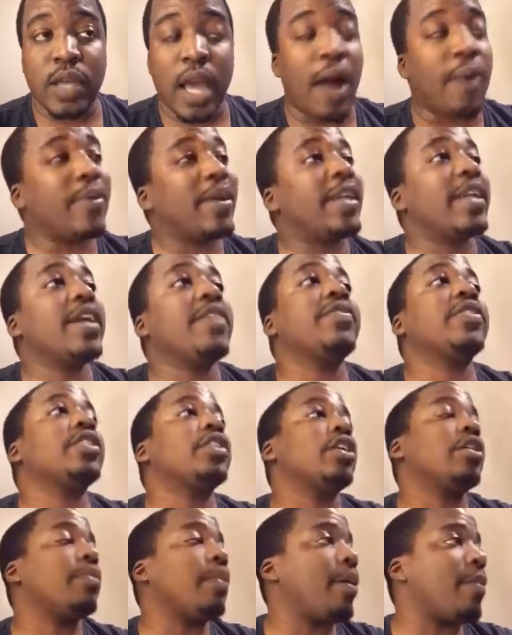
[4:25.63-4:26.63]
I would never
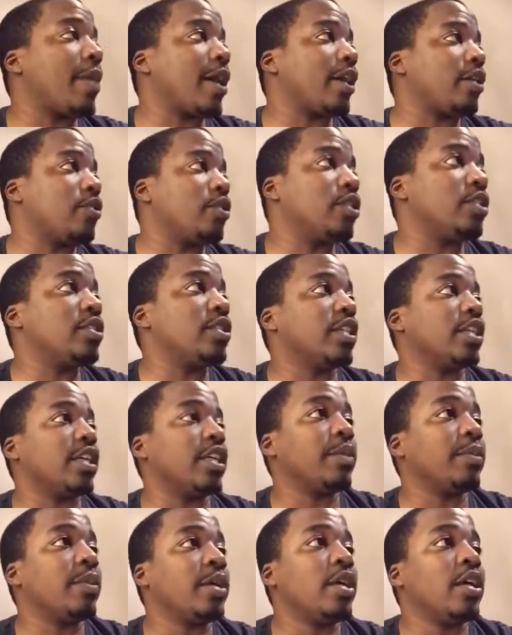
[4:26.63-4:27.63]
turn my back on this team.
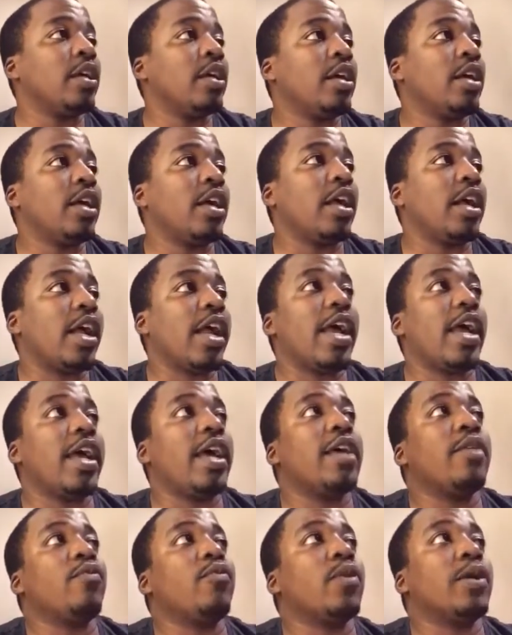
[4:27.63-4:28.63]

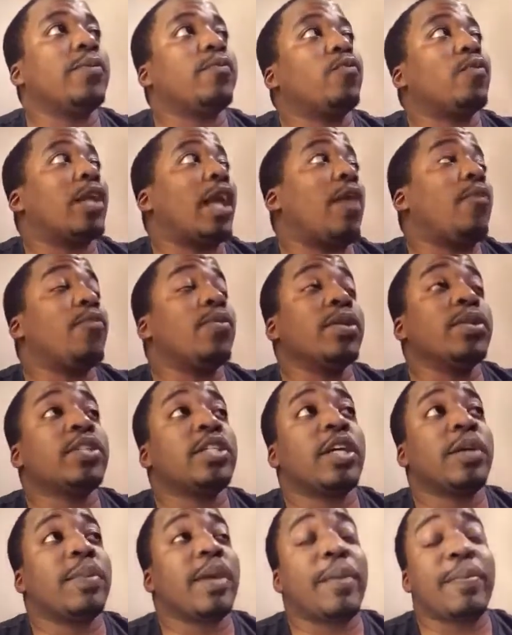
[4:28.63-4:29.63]
And what I will
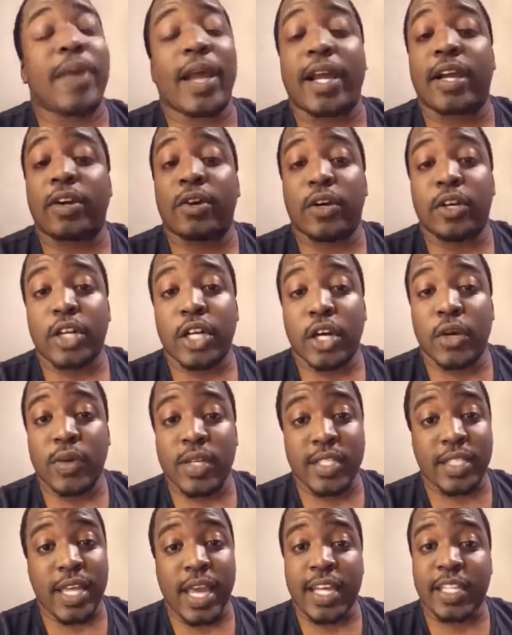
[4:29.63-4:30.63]
turn my back on, though,
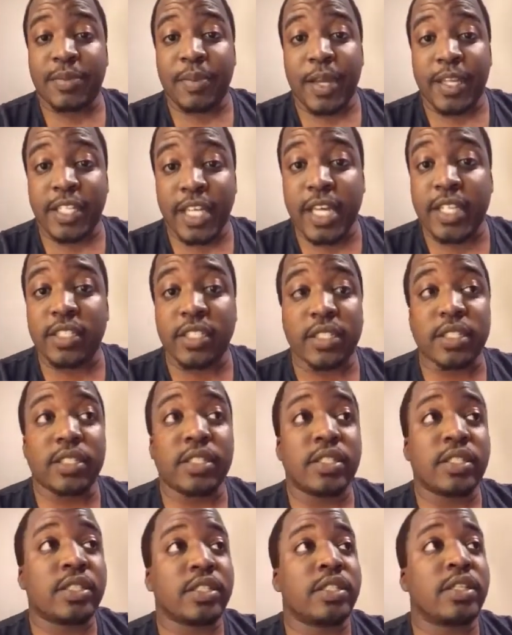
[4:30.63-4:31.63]
is the
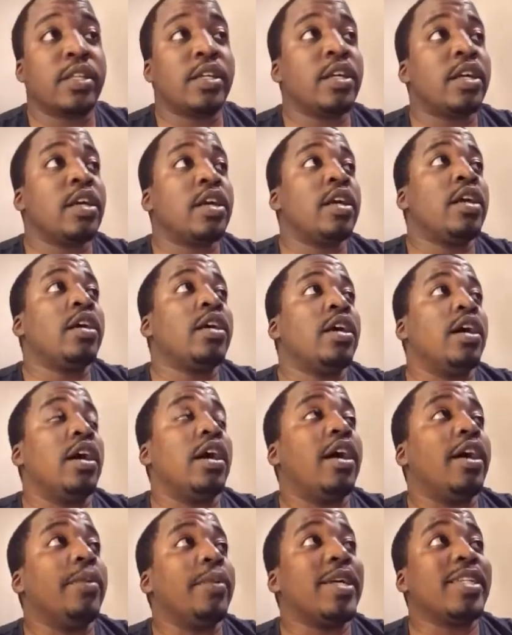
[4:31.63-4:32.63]
expectations.
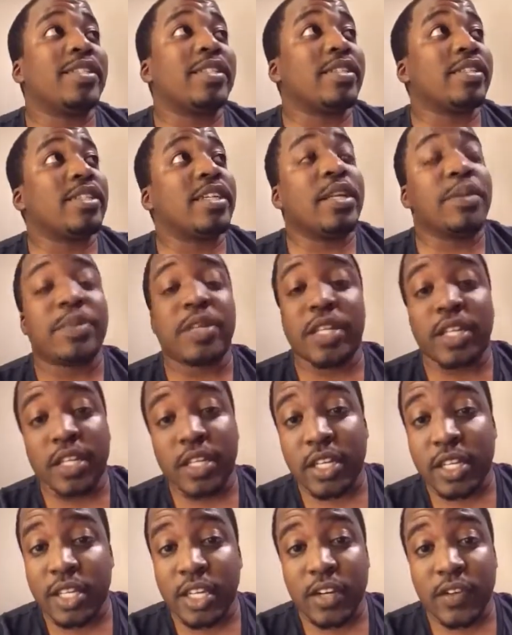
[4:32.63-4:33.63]
Is this going to be a
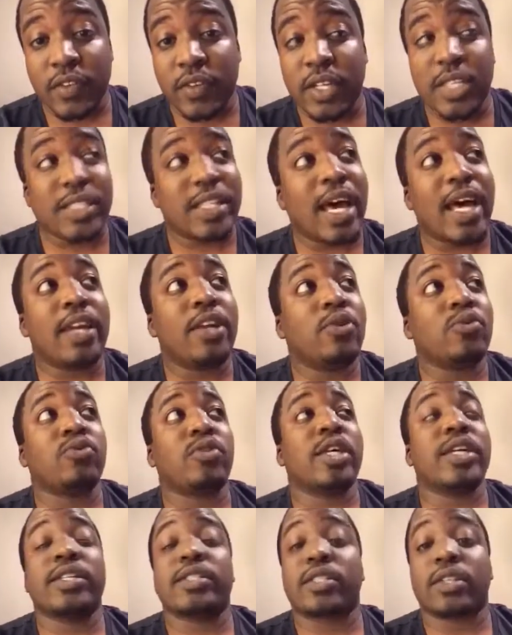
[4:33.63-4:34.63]
good year for us? I
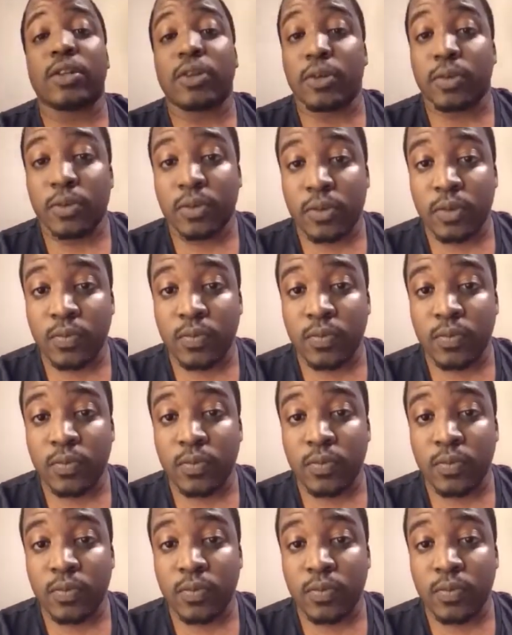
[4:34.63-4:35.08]
don't think so.